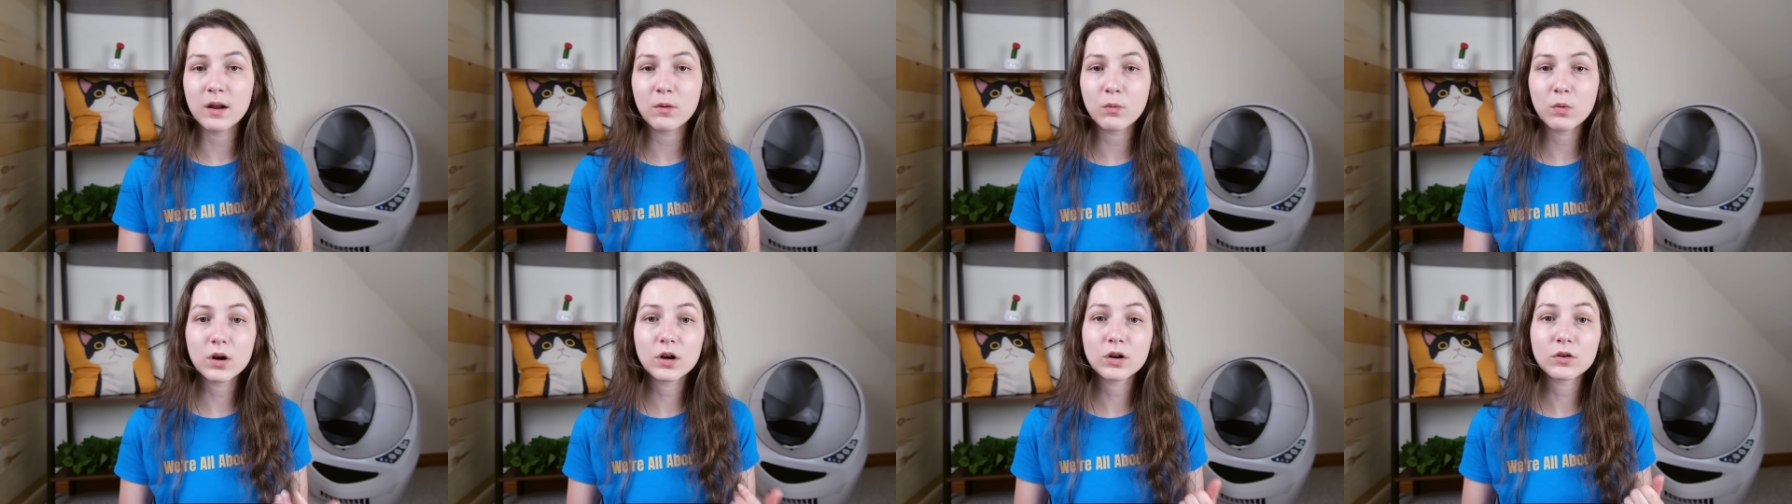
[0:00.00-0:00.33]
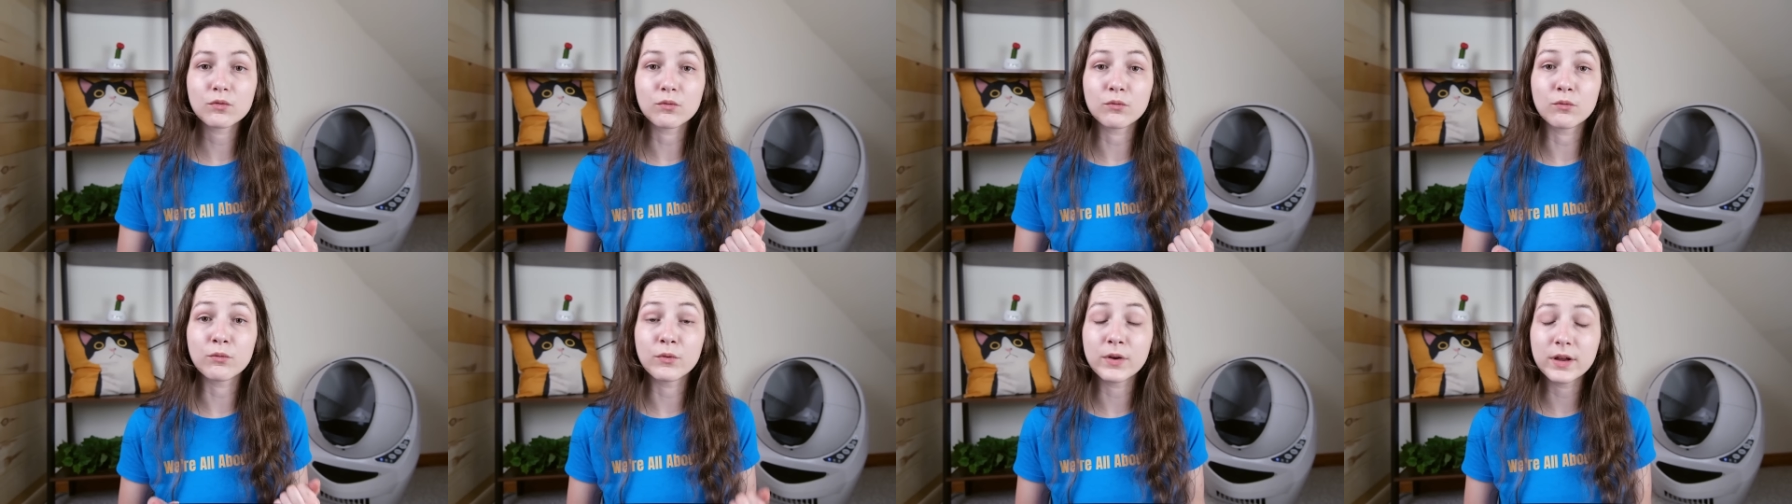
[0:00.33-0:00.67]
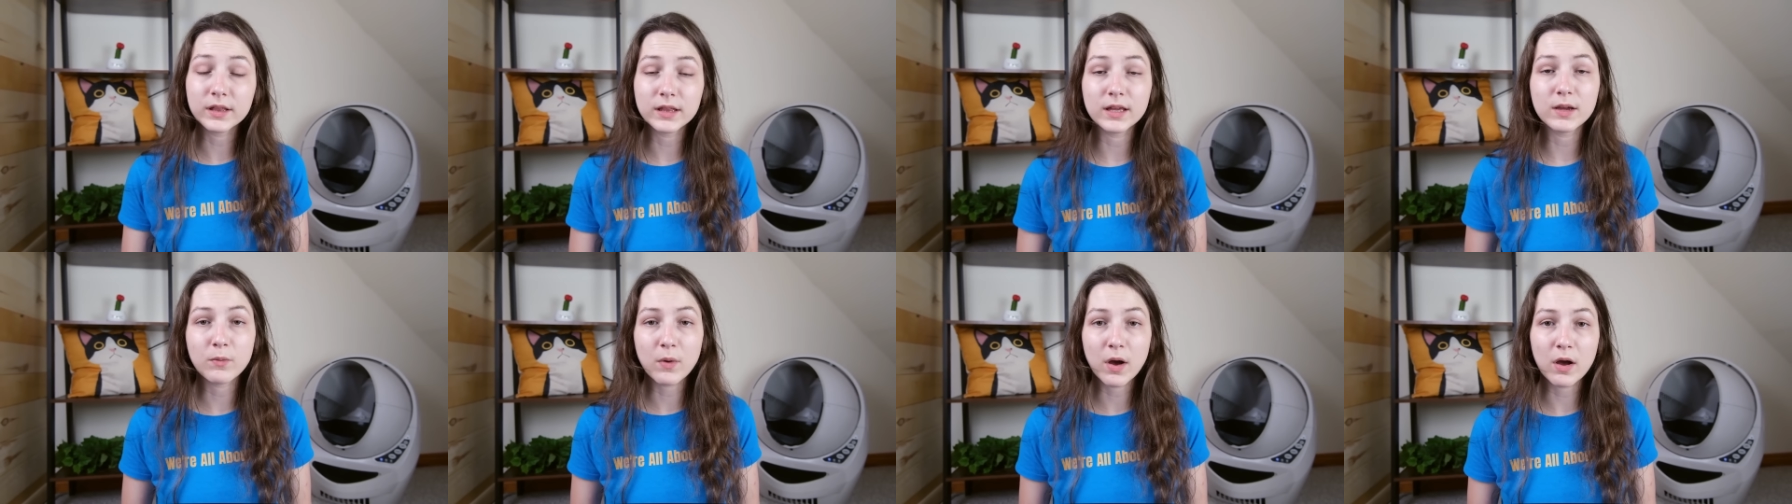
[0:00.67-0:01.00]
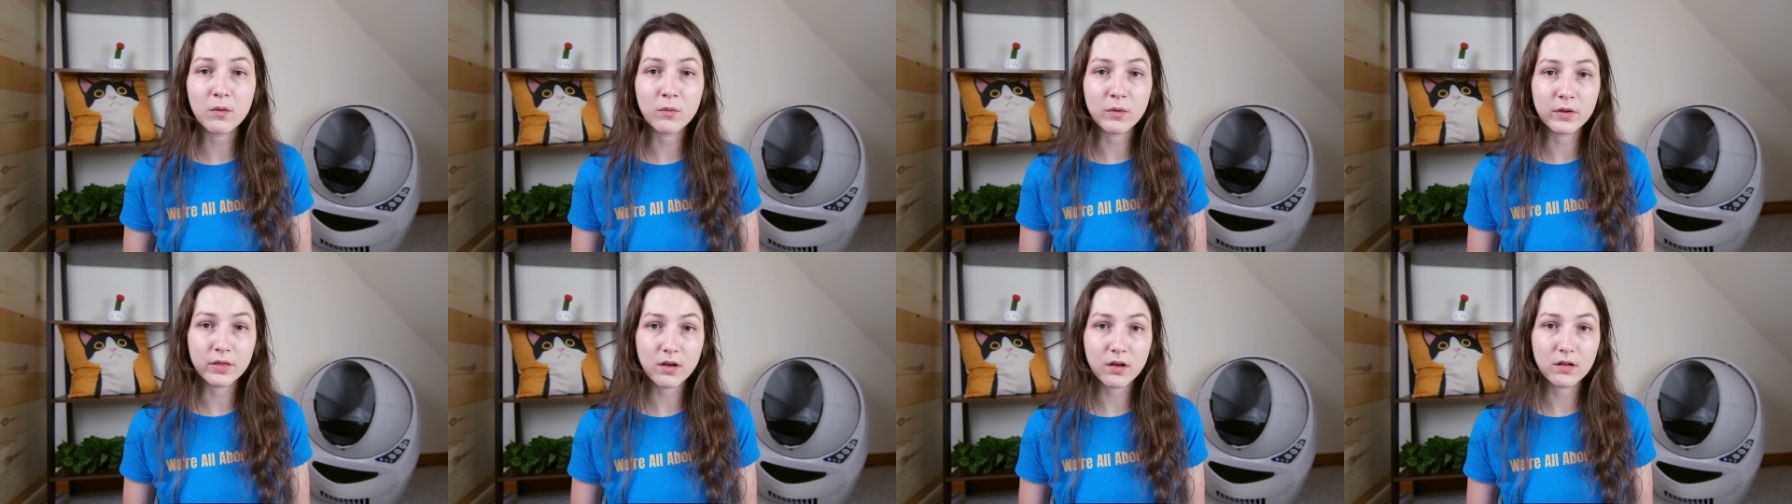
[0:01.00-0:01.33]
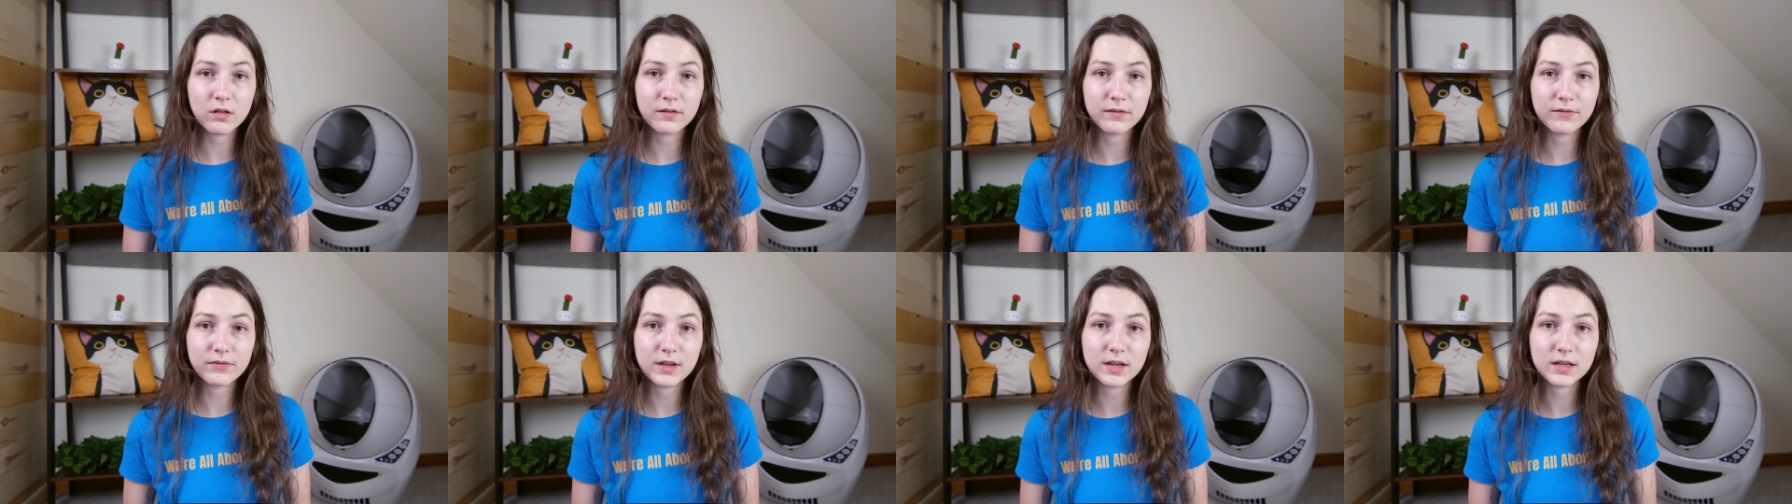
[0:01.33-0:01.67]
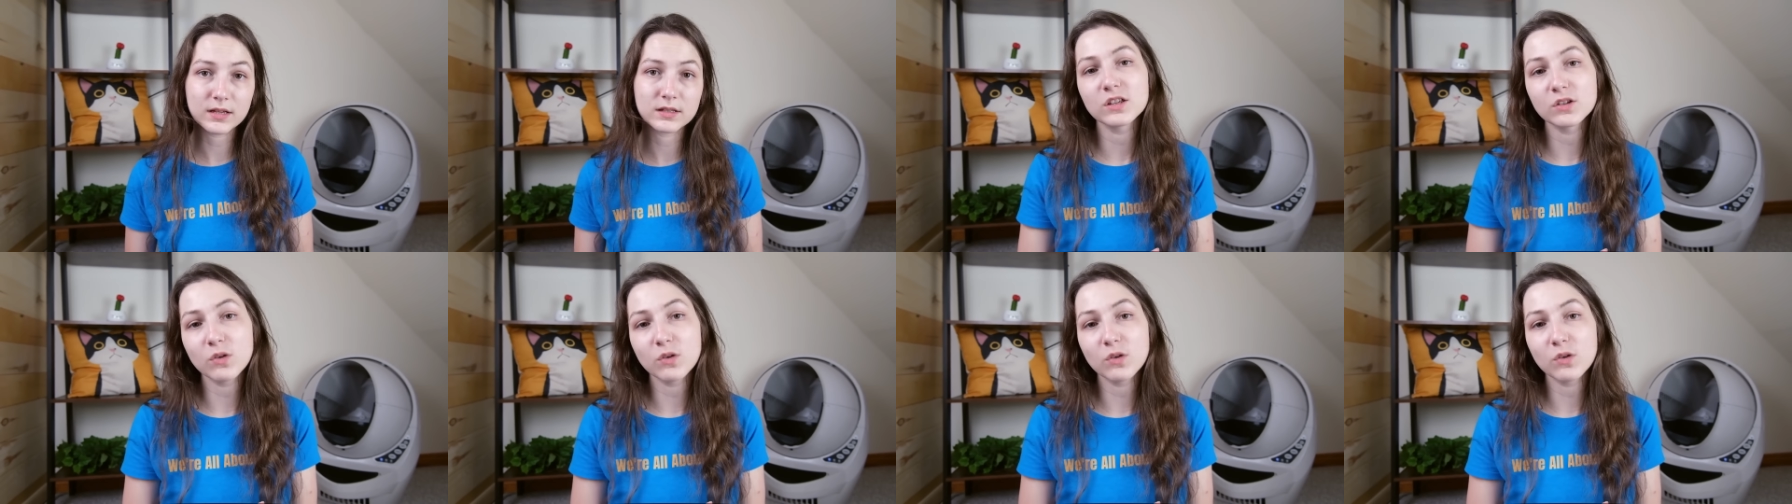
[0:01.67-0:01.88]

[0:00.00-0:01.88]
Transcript: it worked really well with all of these.